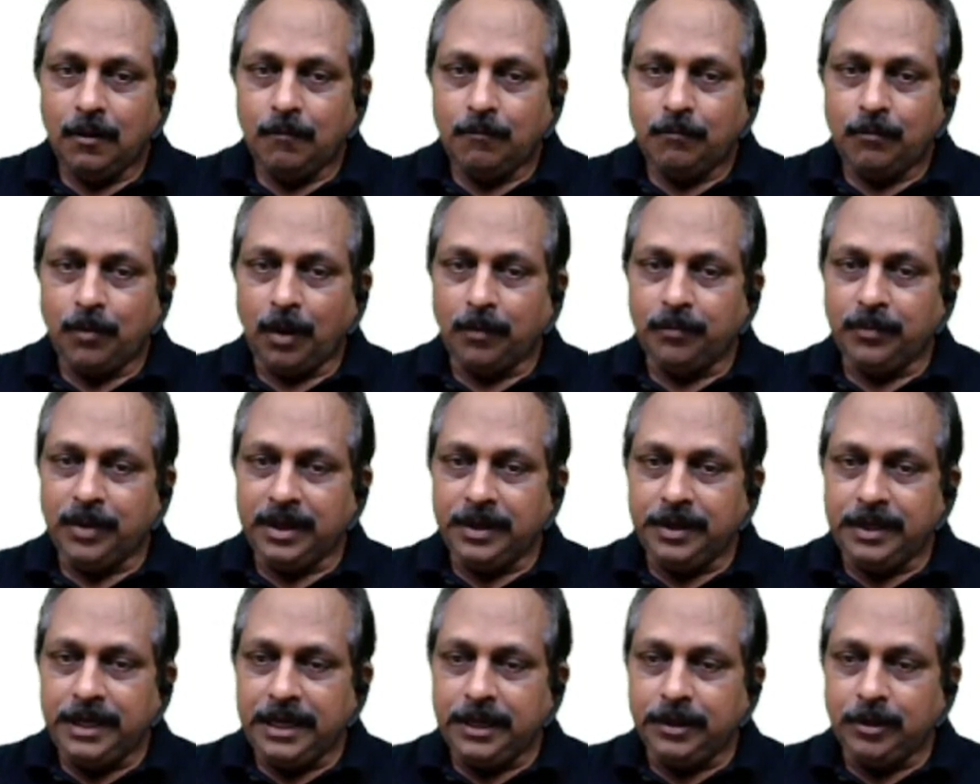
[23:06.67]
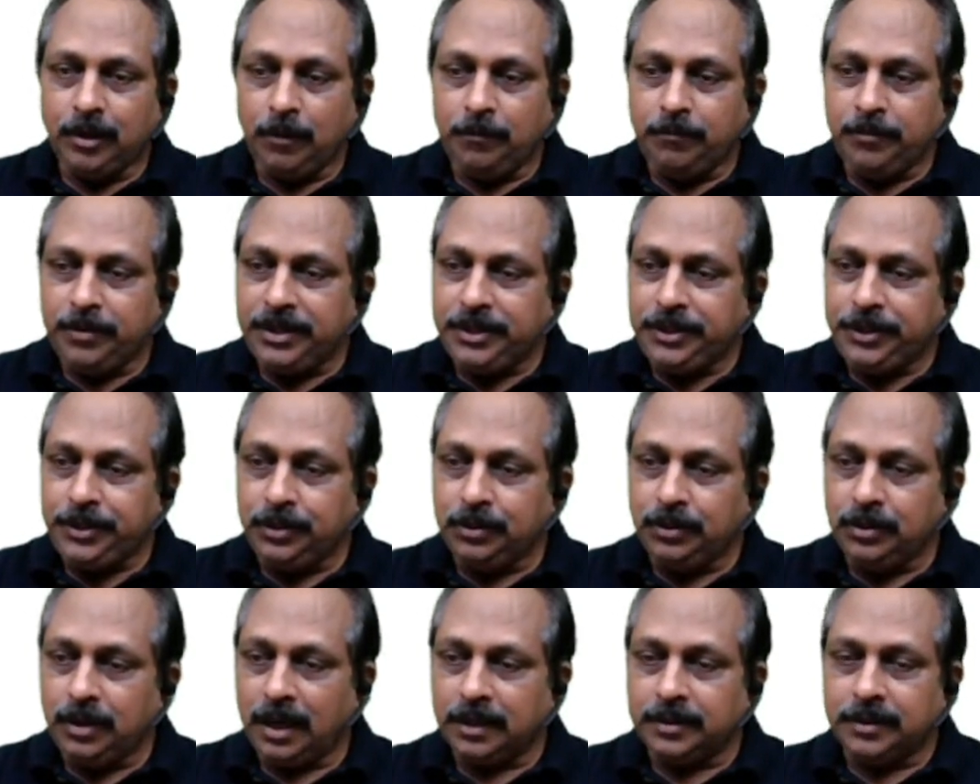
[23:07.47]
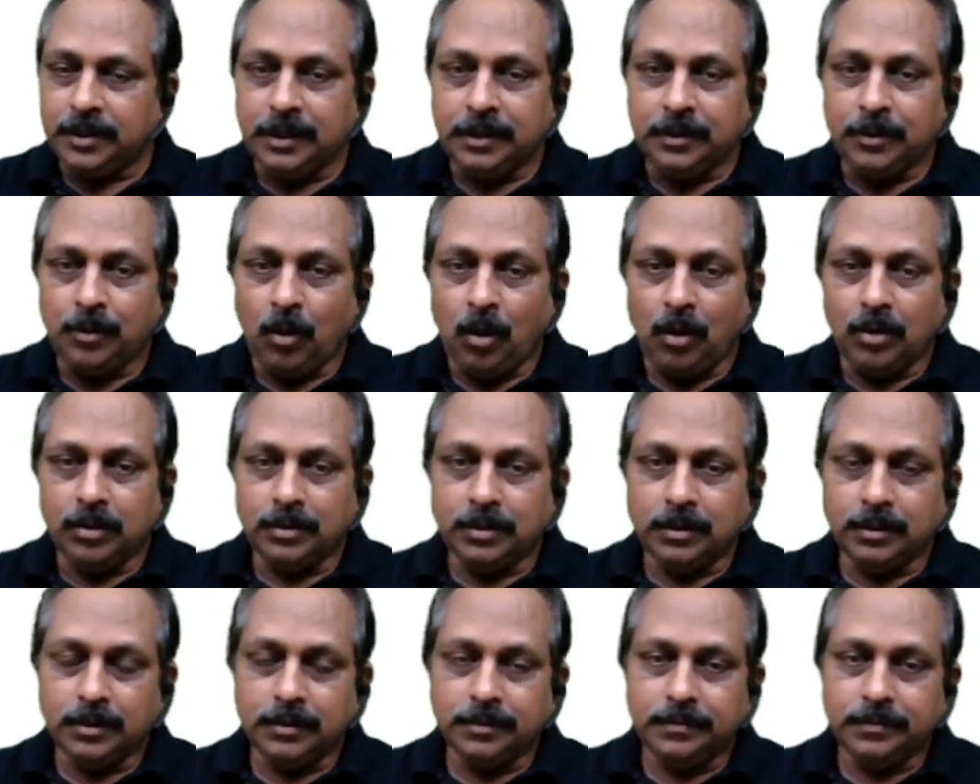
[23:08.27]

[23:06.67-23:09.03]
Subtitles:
From the date of issue, nothing wrong.